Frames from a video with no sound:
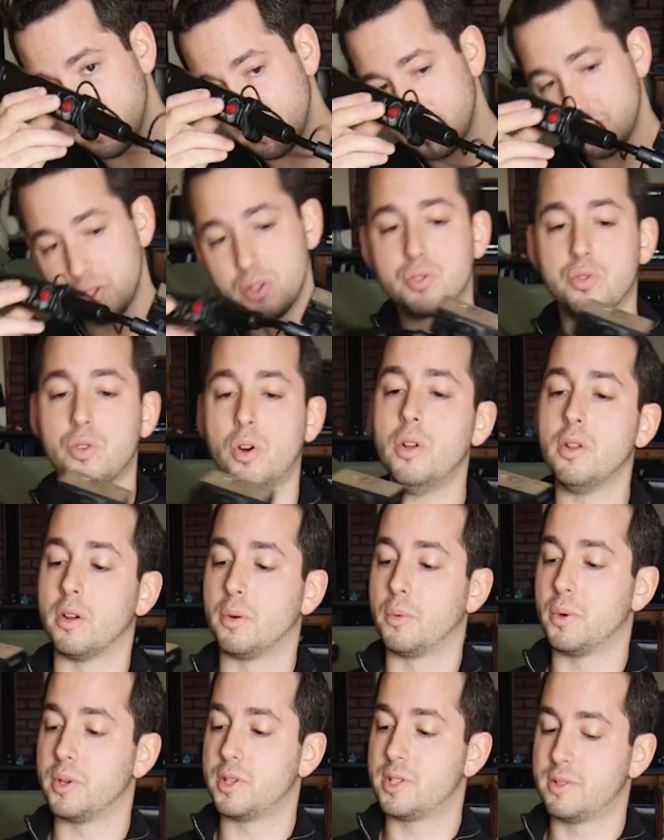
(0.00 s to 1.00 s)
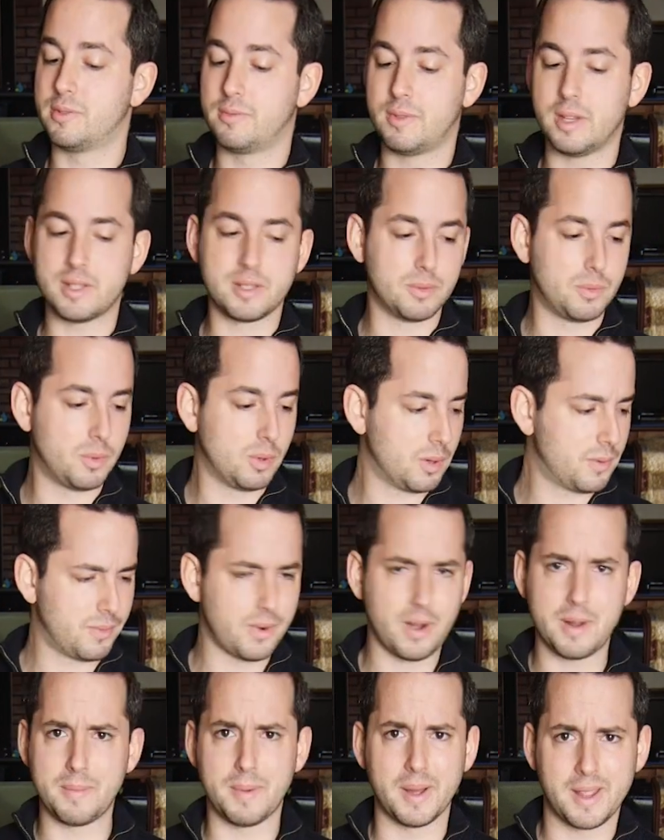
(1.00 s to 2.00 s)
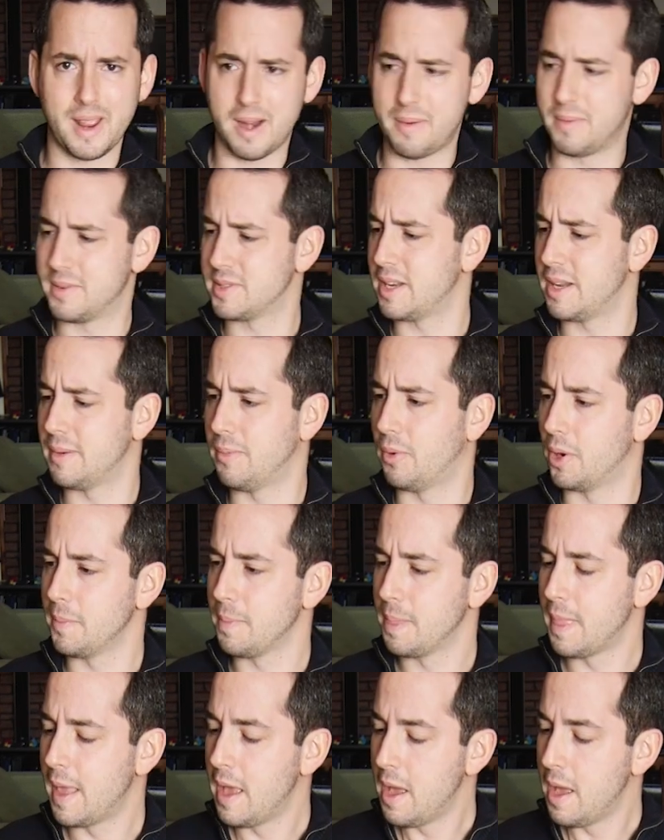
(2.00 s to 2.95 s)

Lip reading: controller, which doesn't work for any of my cameras anymore.